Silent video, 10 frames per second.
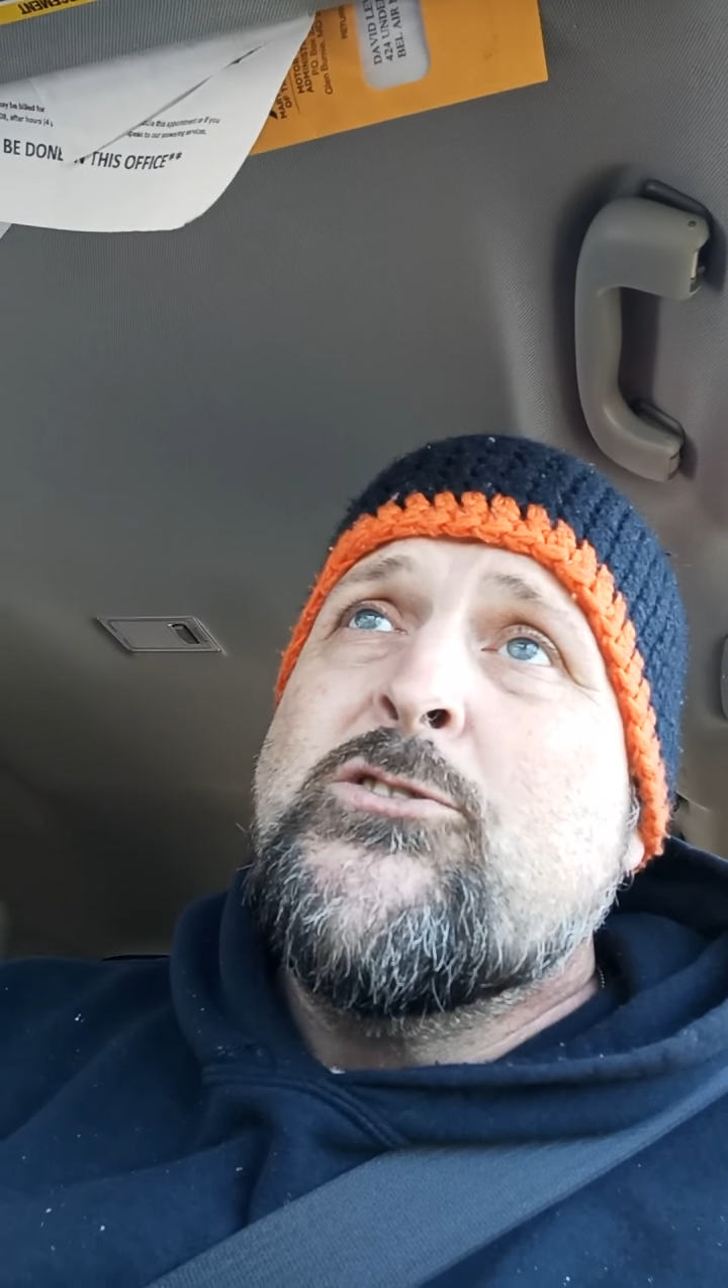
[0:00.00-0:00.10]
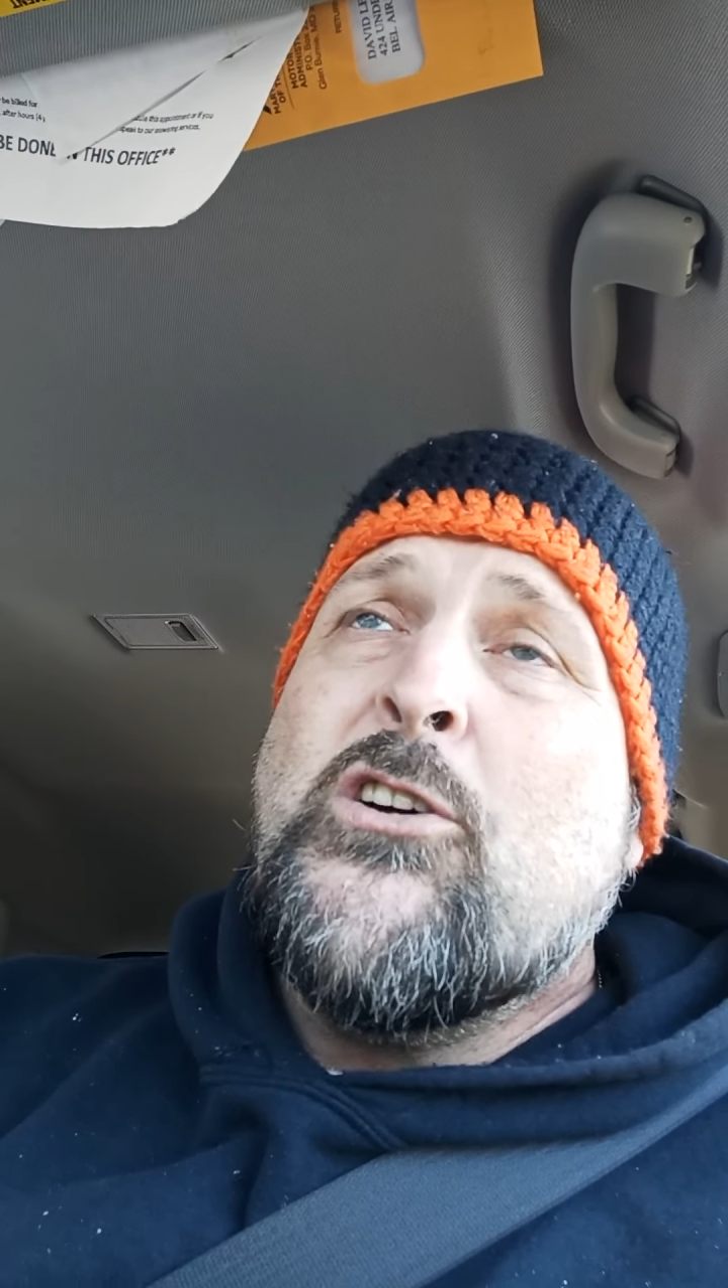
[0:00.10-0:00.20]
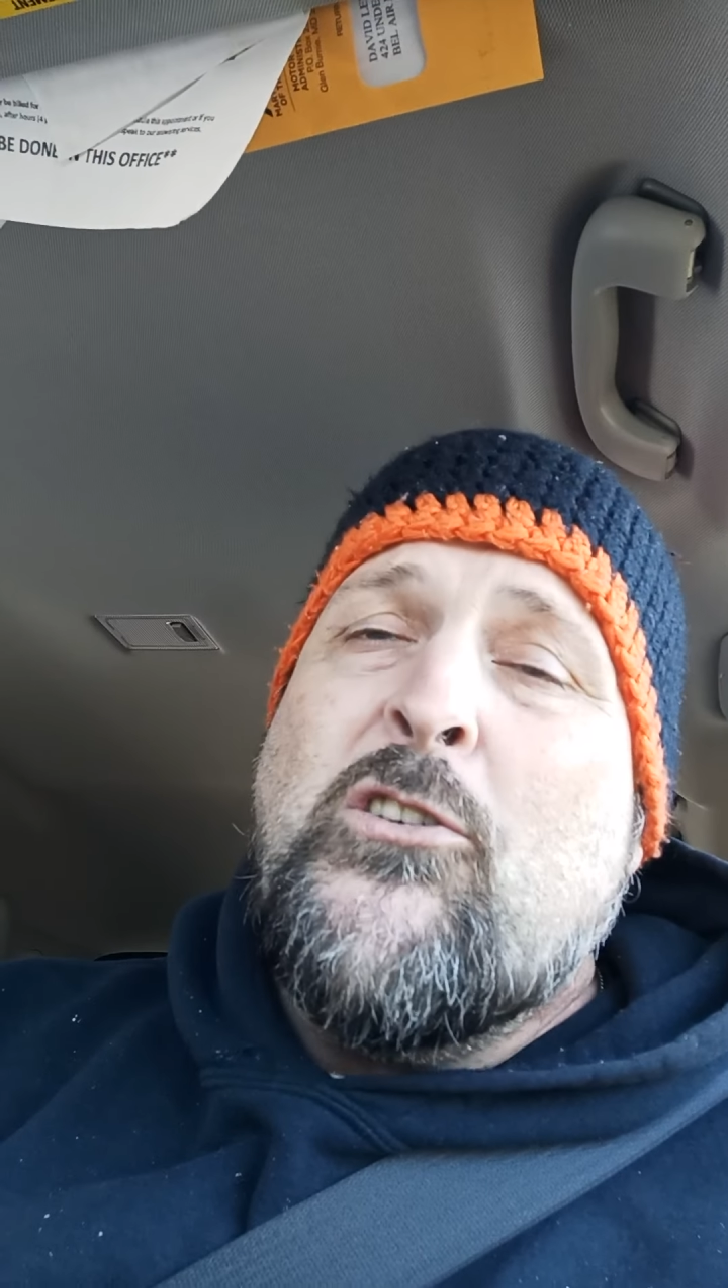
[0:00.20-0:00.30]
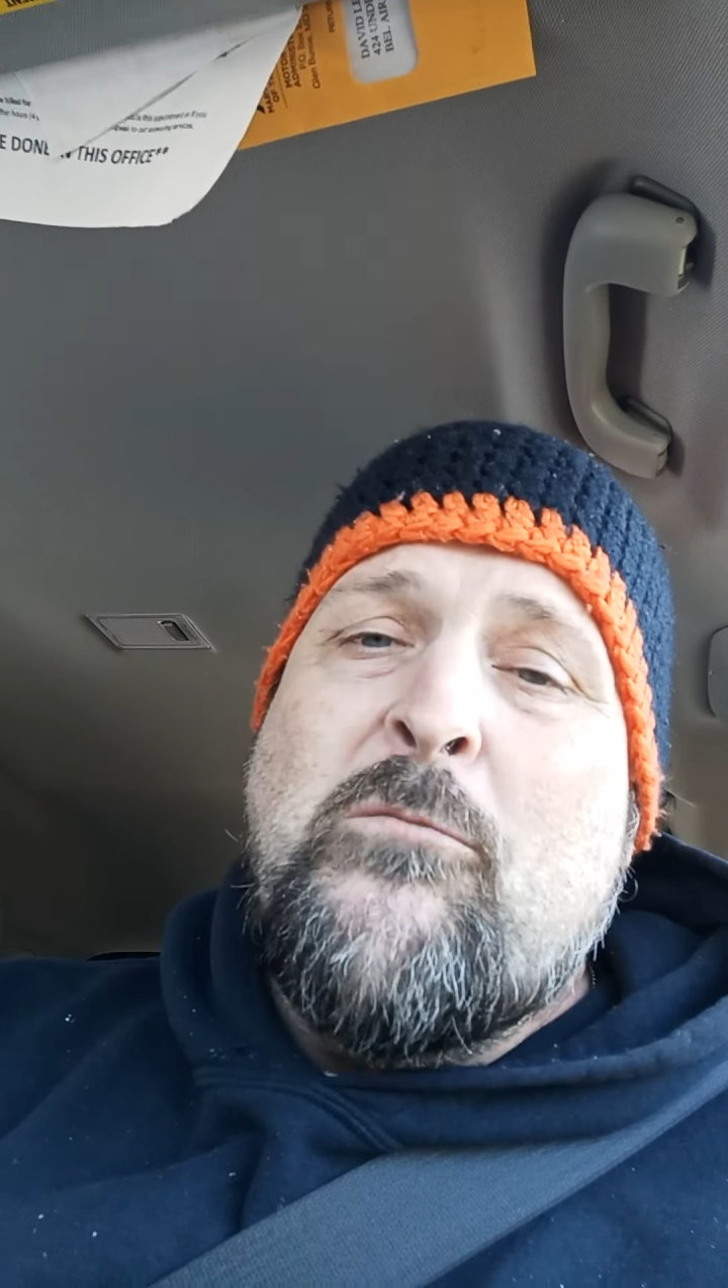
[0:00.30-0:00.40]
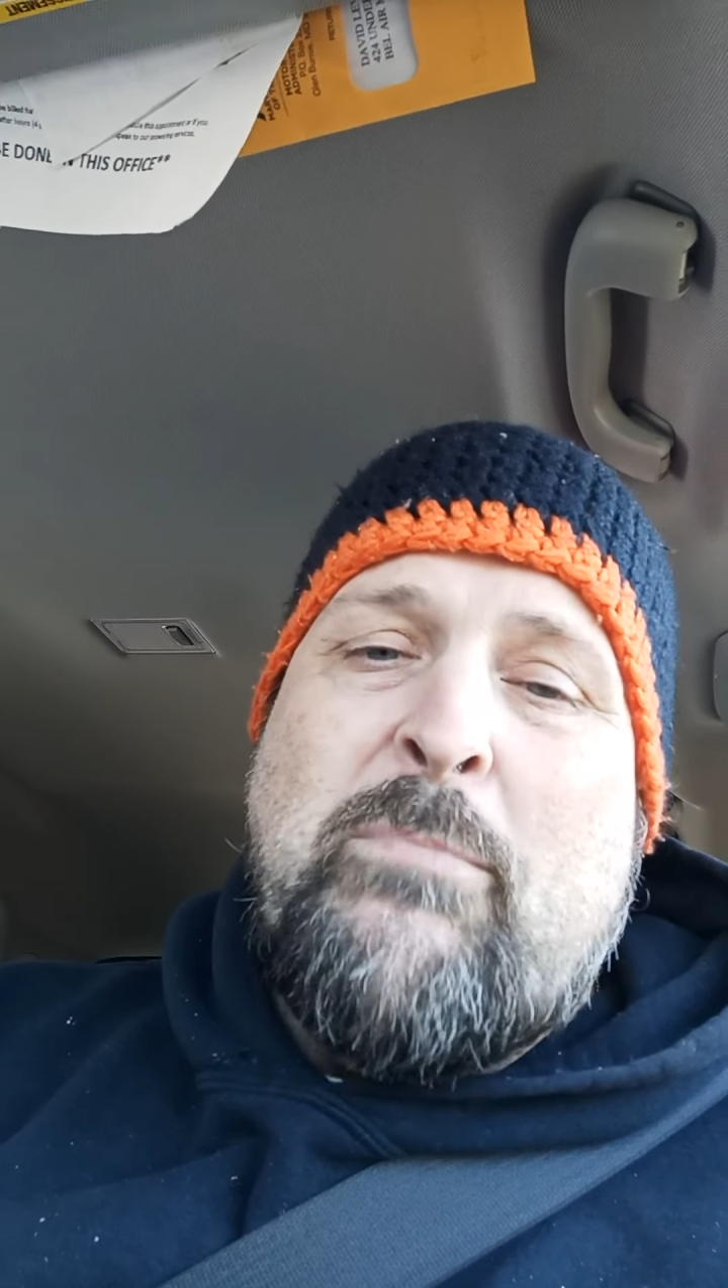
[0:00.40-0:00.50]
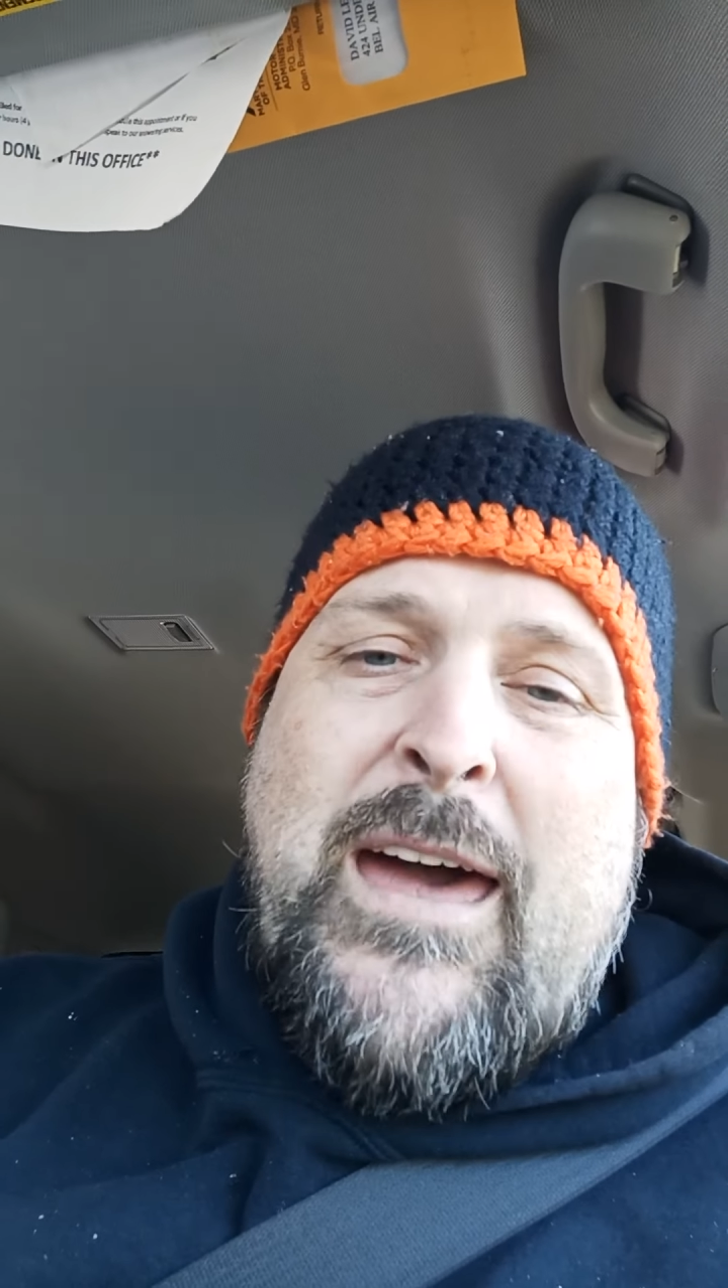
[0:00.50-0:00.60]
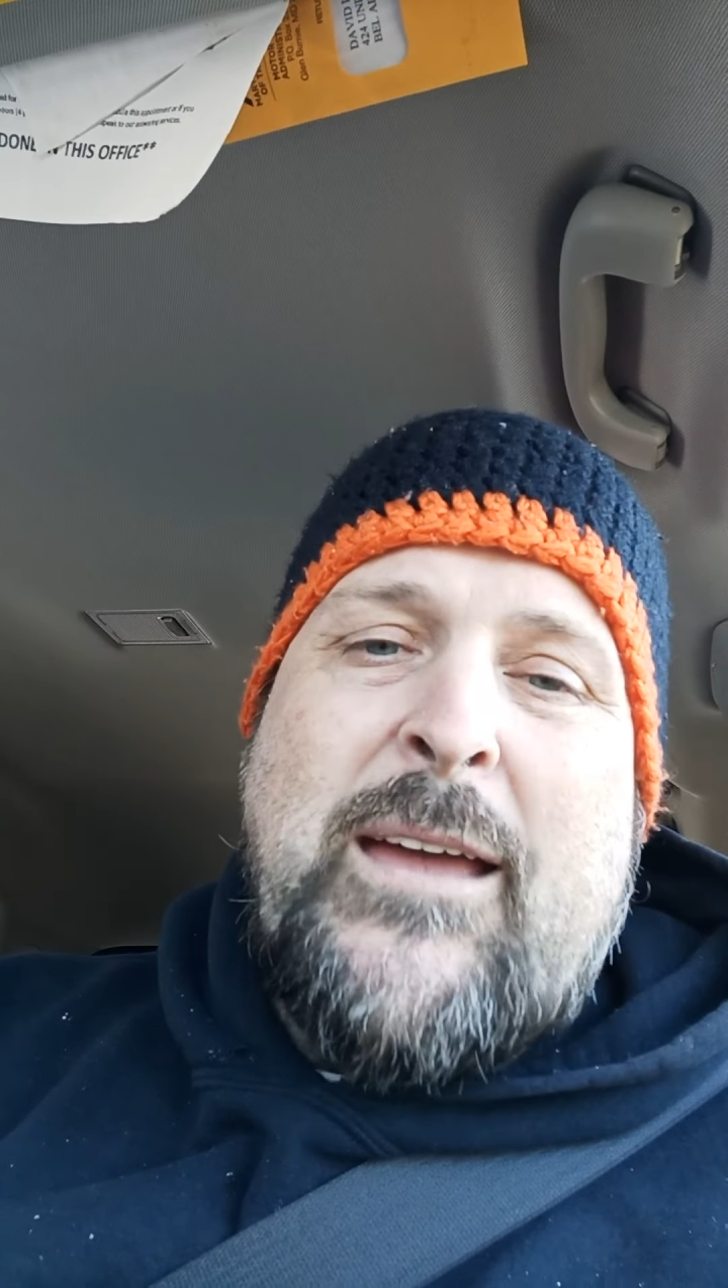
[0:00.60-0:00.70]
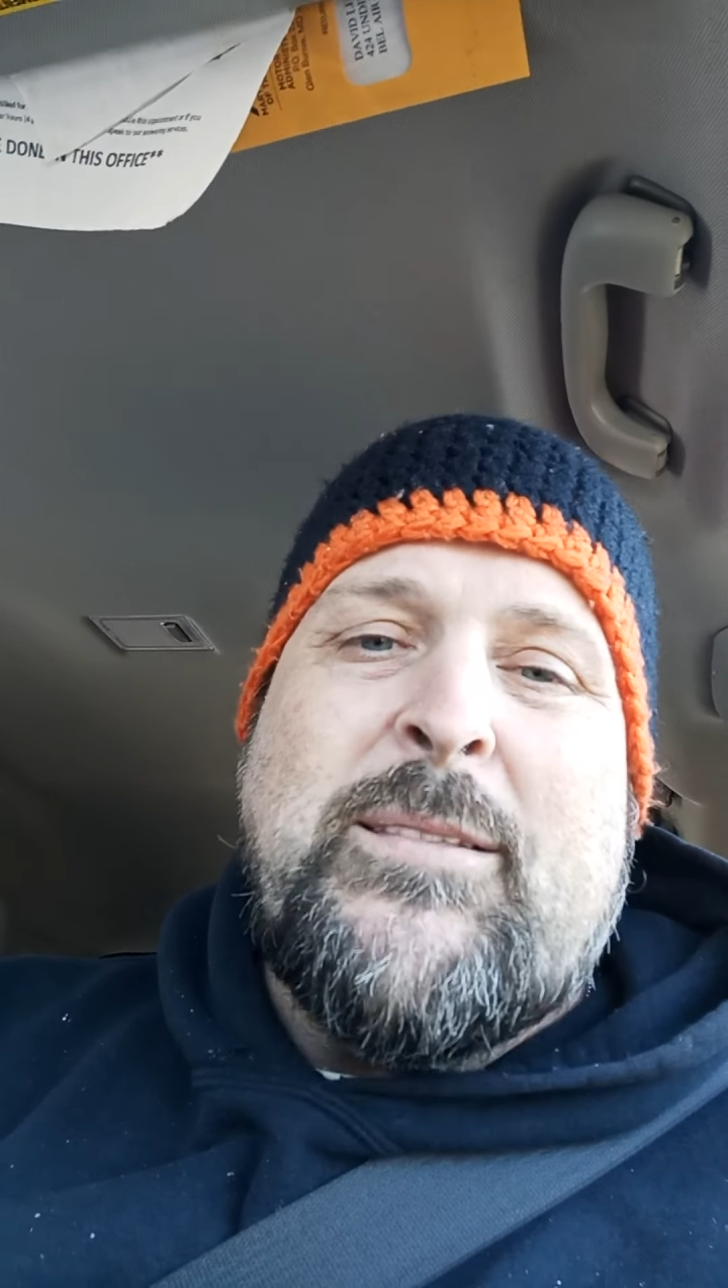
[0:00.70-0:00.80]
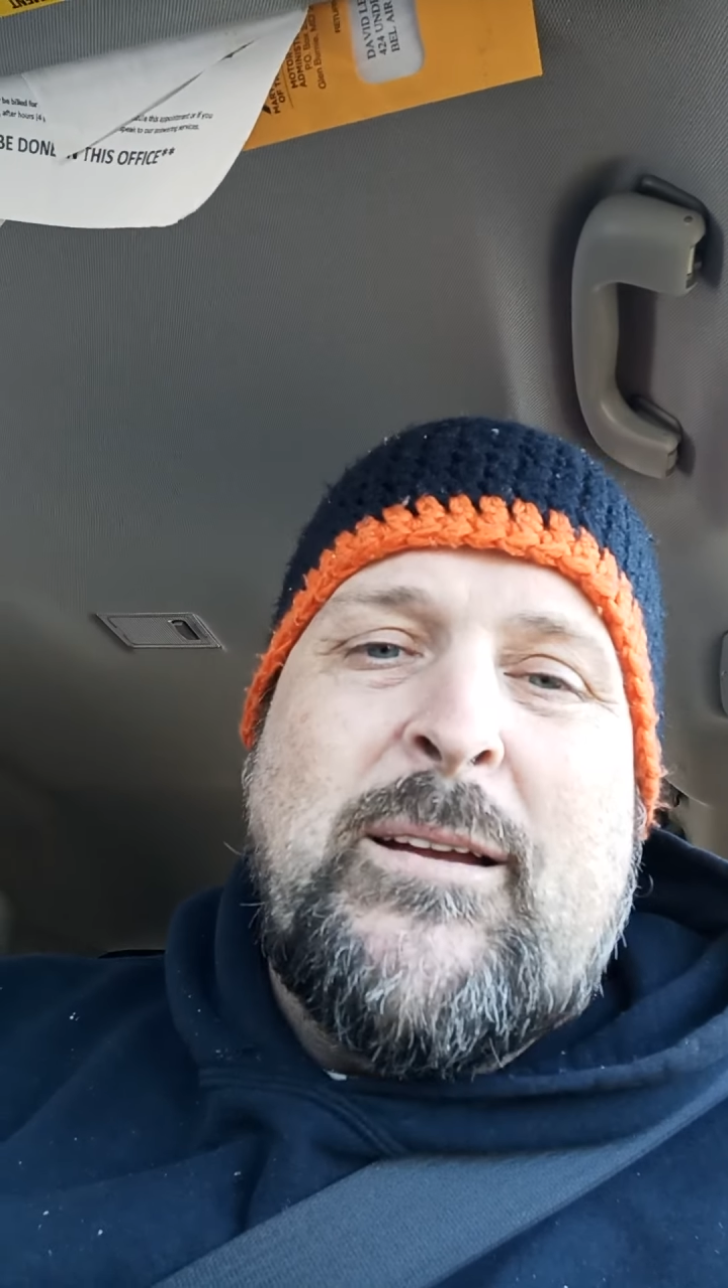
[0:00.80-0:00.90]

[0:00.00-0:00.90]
turn back